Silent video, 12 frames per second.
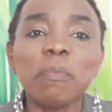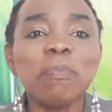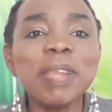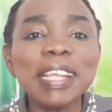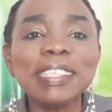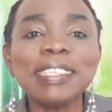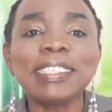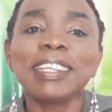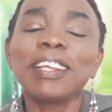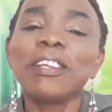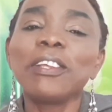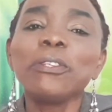please
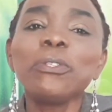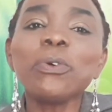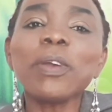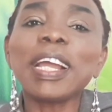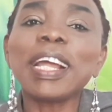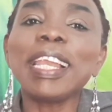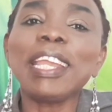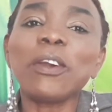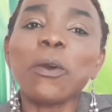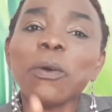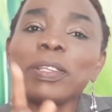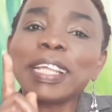do click
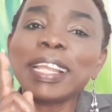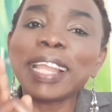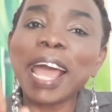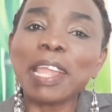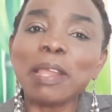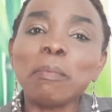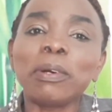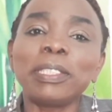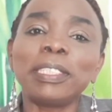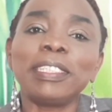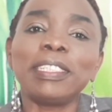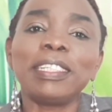on the like
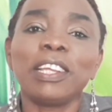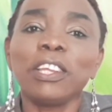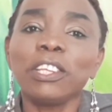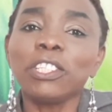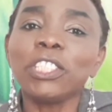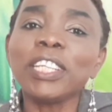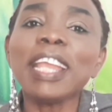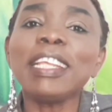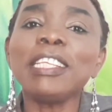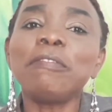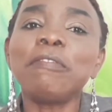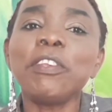button, share
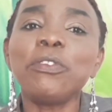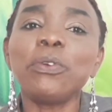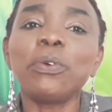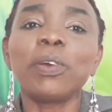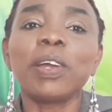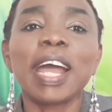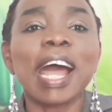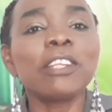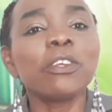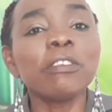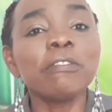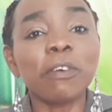this video, and
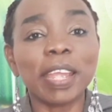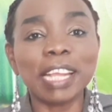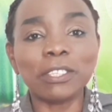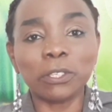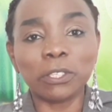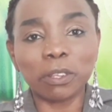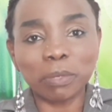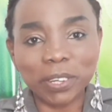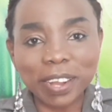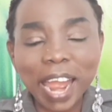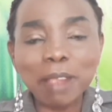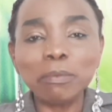don't forget to
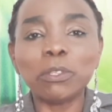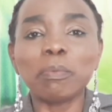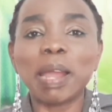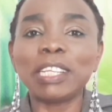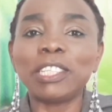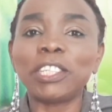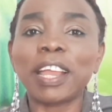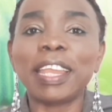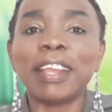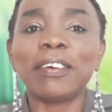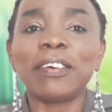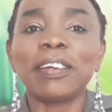subscribe to my channel.